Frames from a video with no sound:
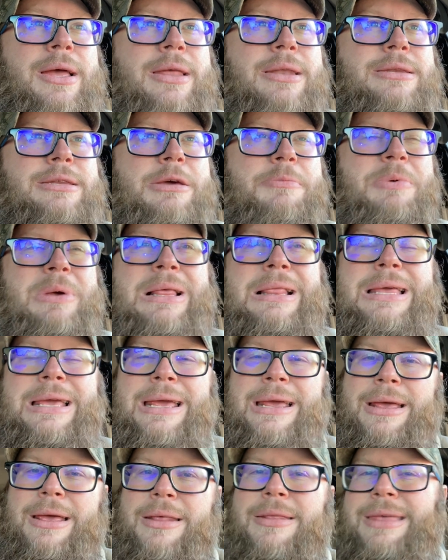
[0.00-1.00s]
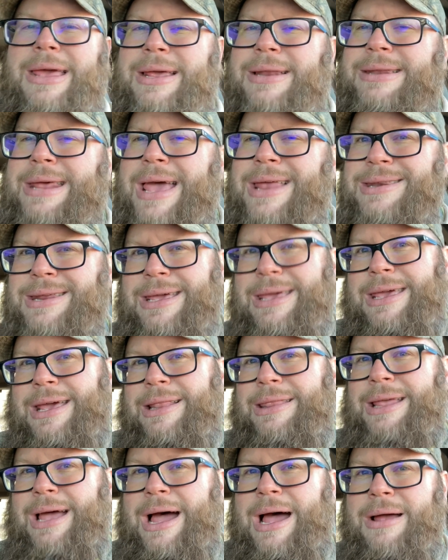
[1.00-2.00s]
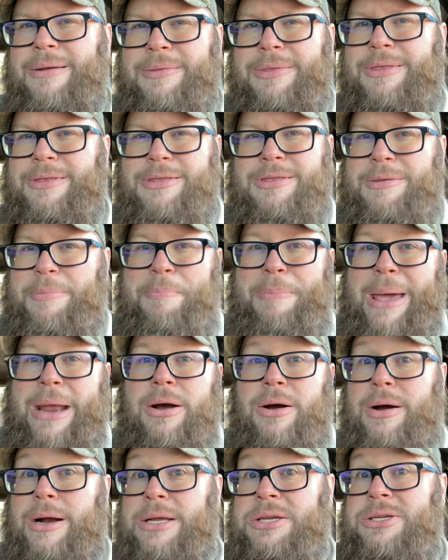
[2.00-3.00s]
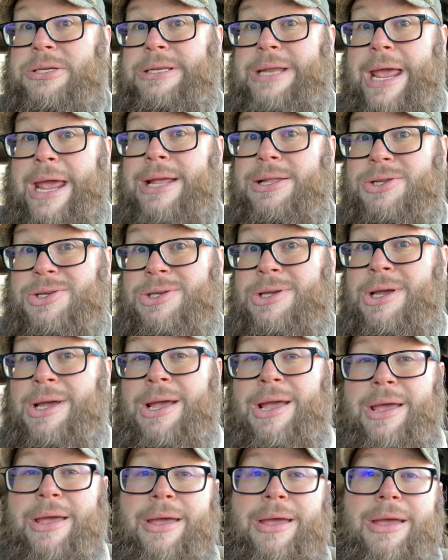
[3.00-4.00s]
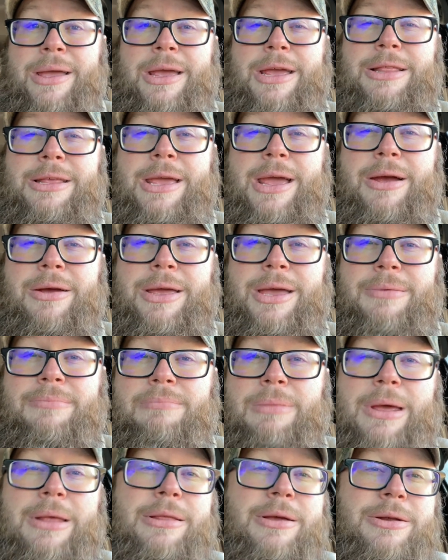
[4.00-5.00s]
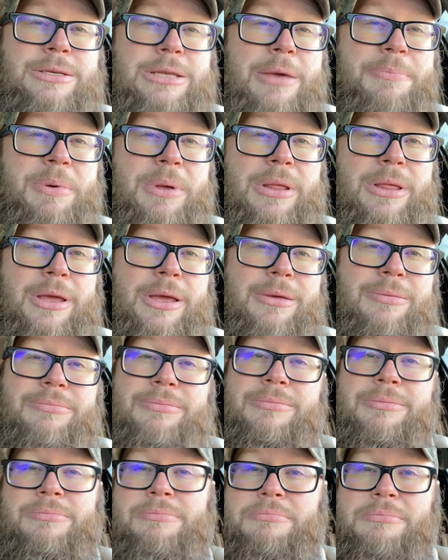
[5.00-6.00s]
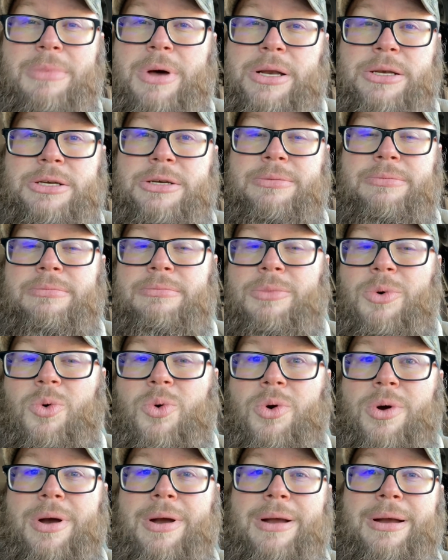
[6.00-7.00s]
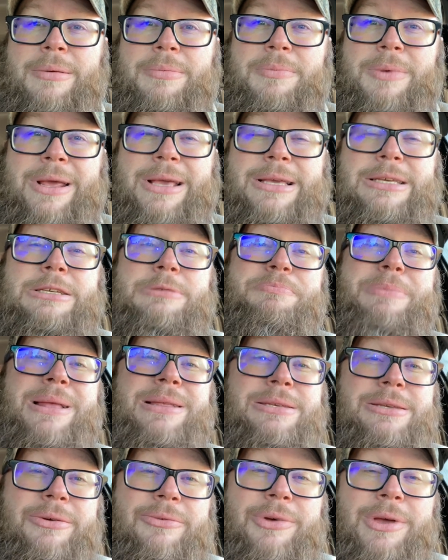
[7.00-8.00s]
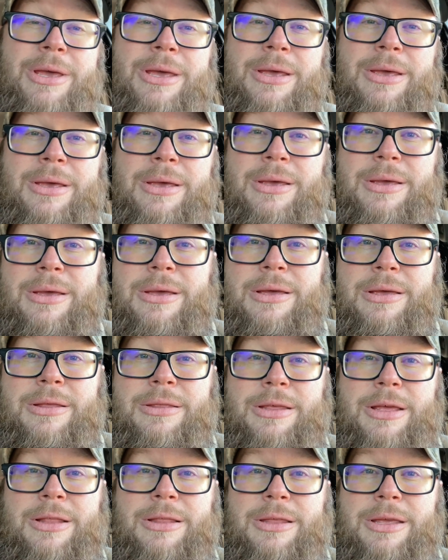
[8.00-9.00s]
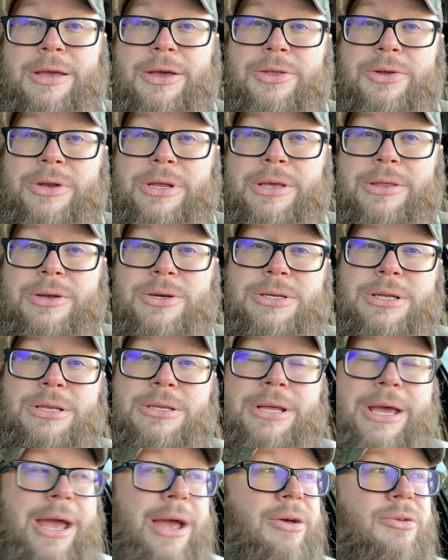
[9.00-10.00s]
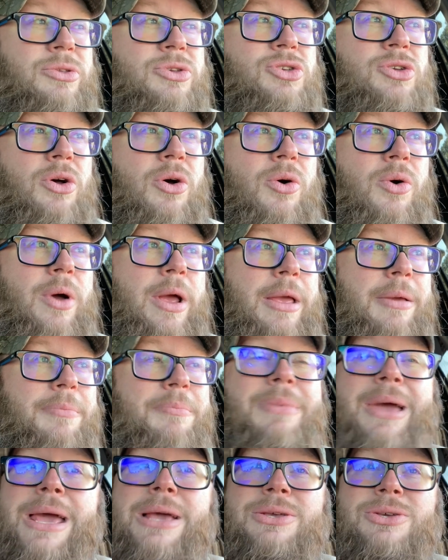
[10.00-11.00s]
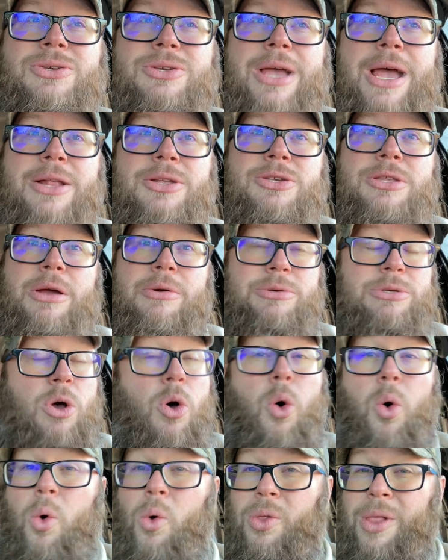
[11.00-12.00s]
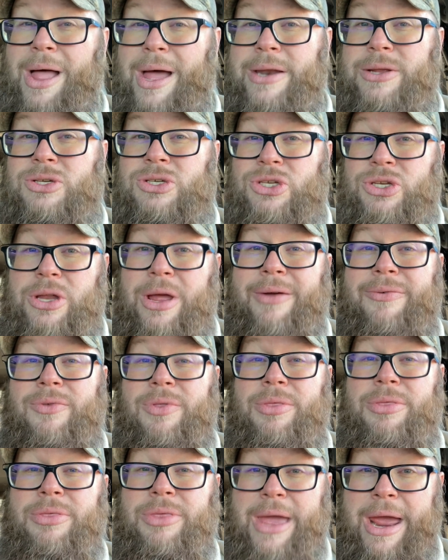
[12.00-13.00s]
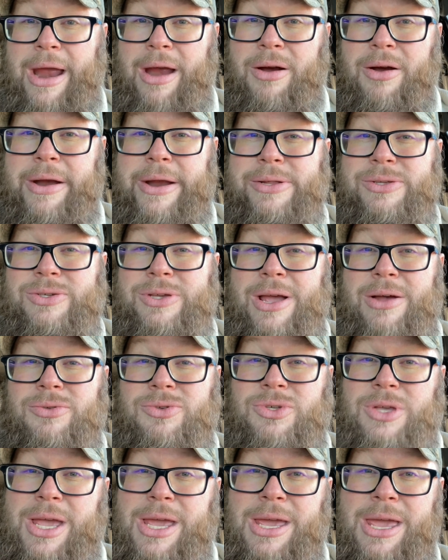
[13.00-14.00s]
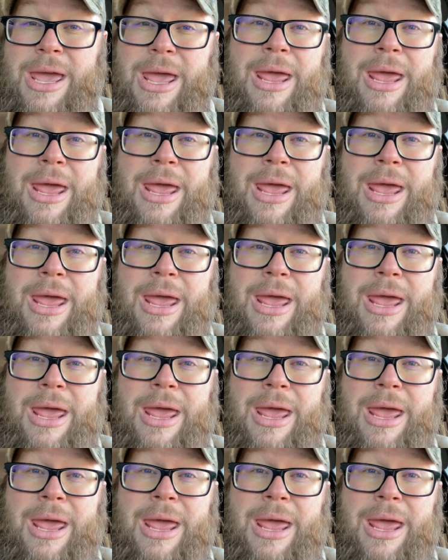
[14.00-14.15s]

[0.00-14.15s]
typically they tend to get the better estates in the area, and they're typically much more expensive than the other dealers in town. So it makes sense. There was a whole lot of stuff there, it sounds like,